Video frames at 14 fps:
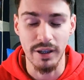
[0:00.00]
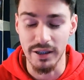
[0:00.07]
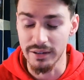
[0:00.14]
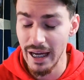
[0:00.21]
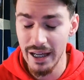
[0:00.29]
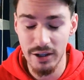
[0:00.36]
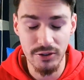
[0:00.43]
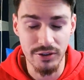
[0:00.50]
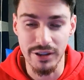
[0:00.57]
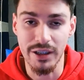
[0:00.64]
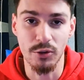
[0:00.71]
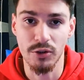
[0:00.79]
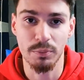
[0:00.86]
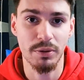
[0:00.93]
Niners or
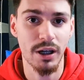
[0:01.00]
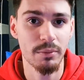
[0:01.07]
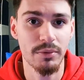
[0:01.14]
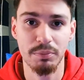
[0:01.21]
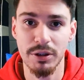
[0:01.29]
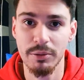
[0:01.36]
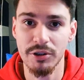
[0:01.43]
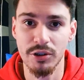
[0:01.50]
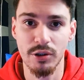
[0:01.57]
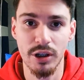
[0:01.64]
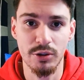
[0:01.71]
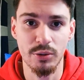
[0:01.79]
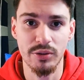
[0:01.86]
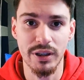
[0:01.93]
Eagles. Are probably pretty much the
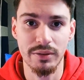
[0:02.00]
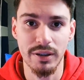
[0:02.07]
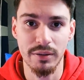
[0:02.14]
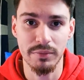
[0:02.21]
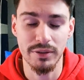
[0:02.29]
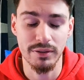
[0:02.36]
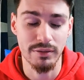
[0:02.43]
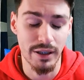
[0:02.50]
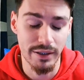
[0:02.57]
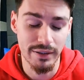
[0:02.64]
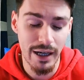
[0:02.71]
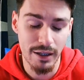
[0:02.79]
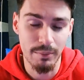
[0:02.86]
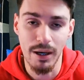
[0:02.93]
only two things that could
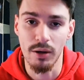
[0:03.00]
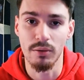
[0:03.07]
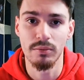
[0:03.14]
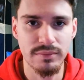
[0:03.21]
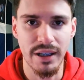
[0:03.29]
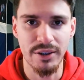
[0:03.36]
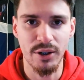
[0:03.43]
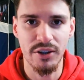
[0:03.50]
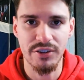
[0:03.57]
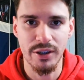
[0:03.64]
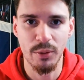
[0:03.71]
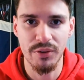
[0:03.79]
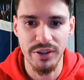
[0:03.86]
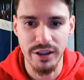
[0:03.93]
knock them out. I know I said
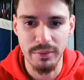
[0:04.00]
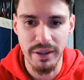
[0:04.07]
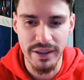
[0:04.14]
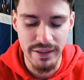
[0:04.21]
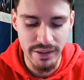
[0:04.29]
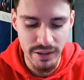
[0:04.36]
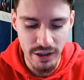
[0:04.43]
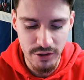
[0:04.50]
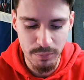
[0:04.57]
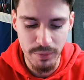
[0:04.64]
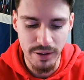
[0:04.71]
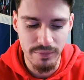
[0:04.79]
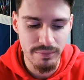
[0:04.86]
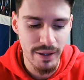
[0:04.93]
I wasn't going to make any cuts,
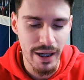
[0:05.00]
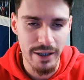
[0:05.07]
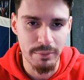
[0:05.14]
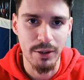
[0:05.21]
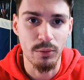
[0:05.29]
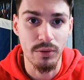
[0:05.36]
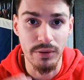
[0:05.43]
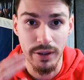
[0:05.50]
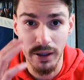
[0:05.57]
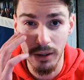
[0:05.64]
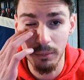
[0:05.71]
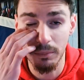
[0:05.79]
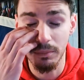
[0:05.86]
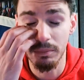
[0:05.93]
but I had to make one there.